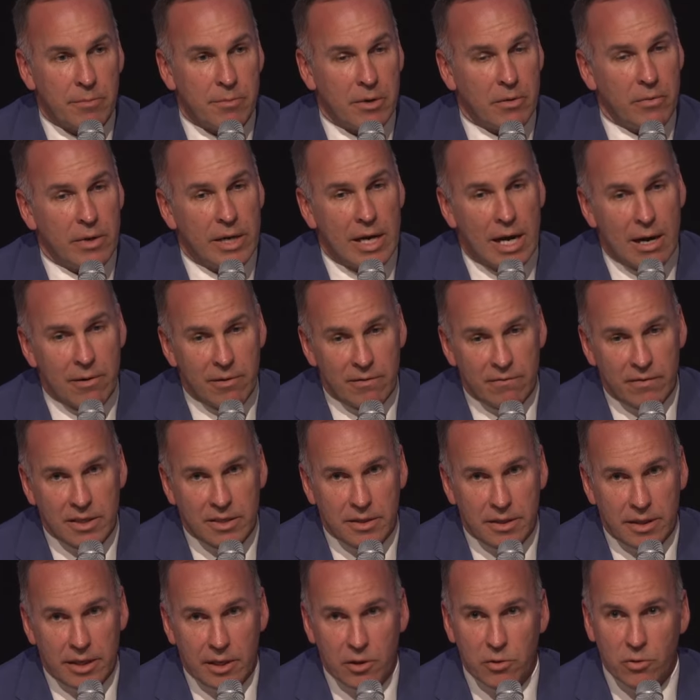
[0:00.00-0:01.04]
but we are
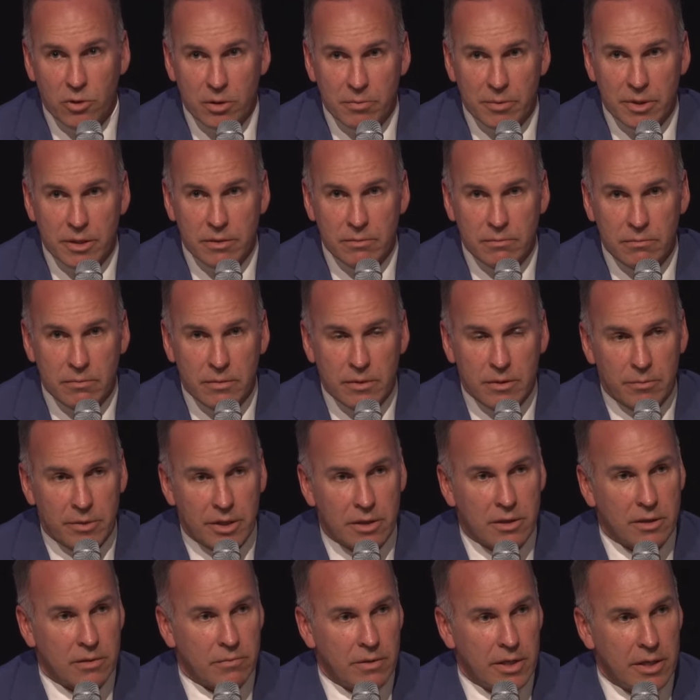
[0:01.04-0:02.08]
invested in Goodman
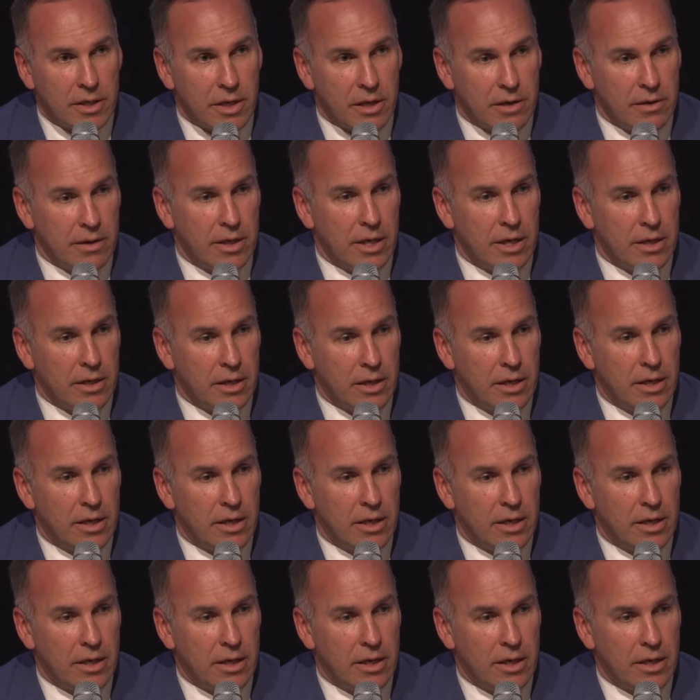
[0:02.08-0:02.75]
because we know that